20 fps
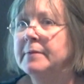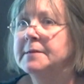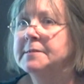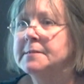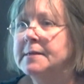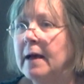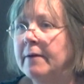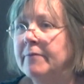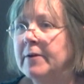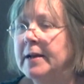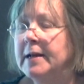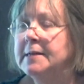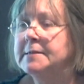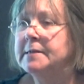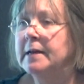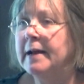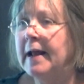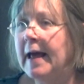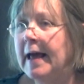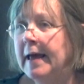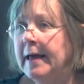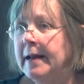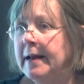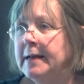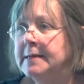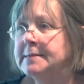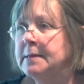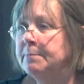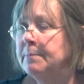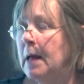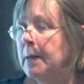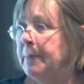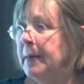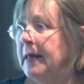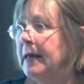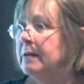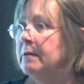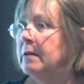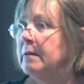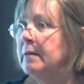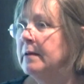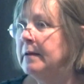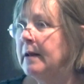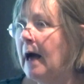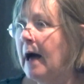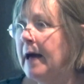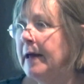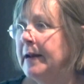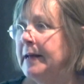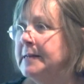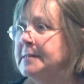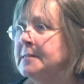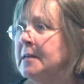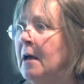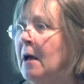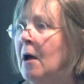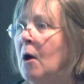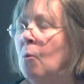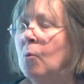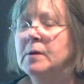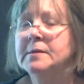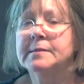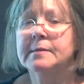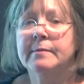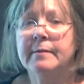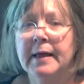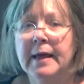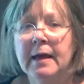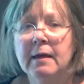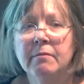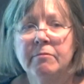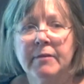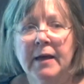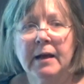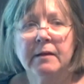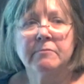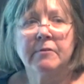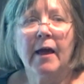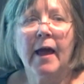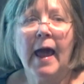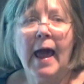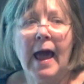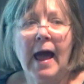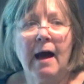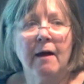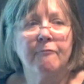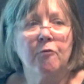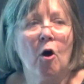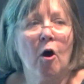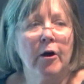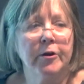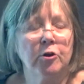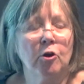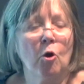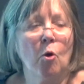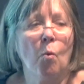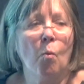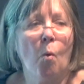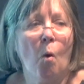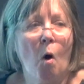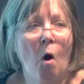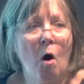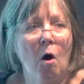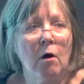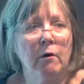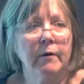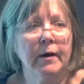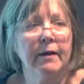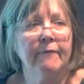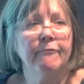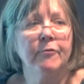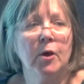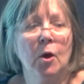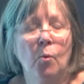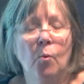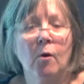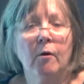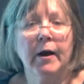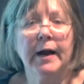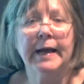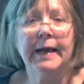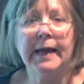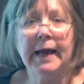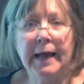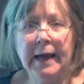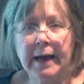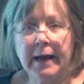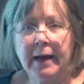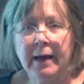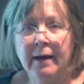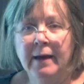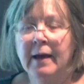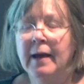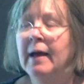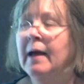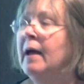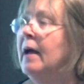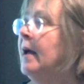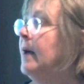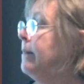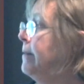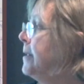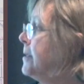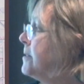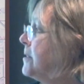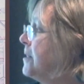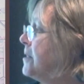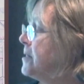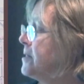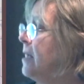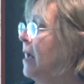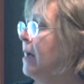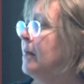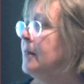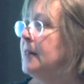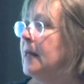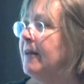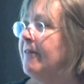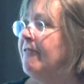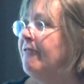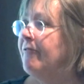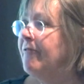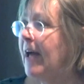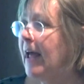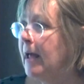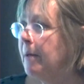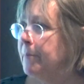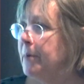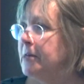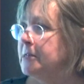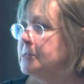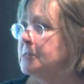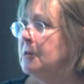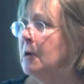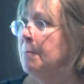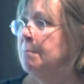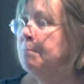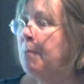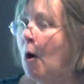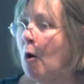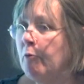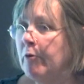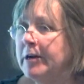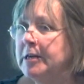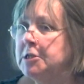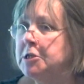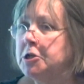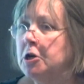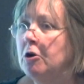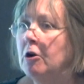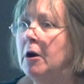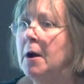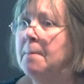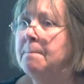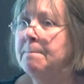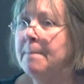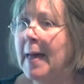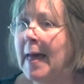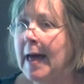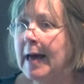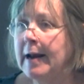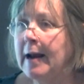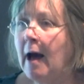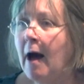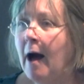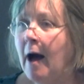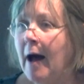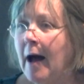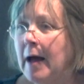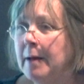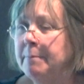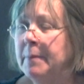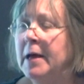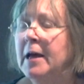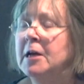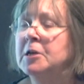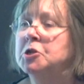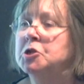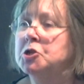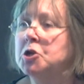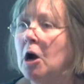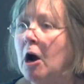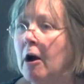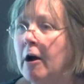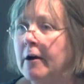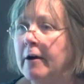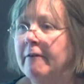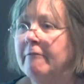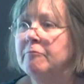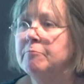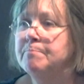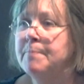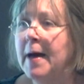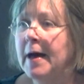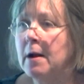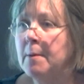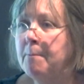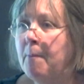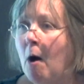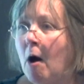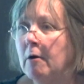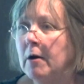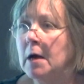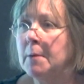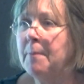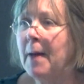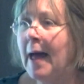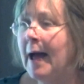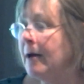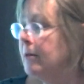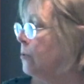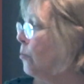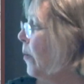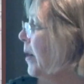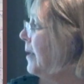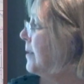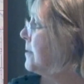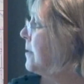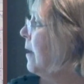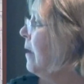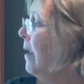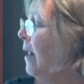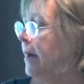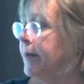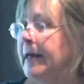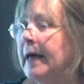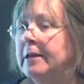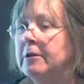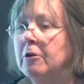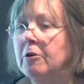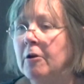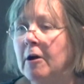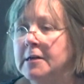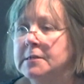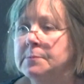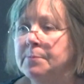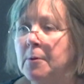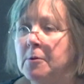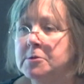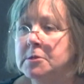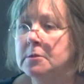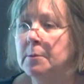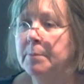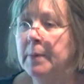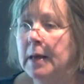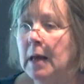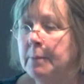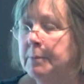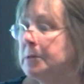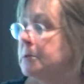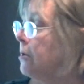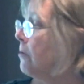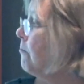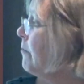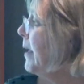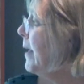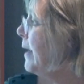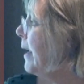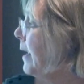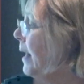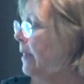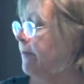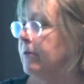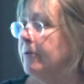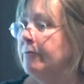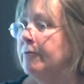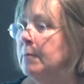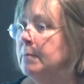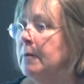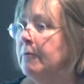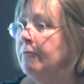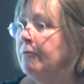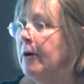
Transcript: in the 70s and 80s and maybe into the 90s was the thing to have on your wall if you were a geek. This is the famous Boehringer-Mannheim chart of metabolic pathways. Again, you're not supposed to be able to read it even from the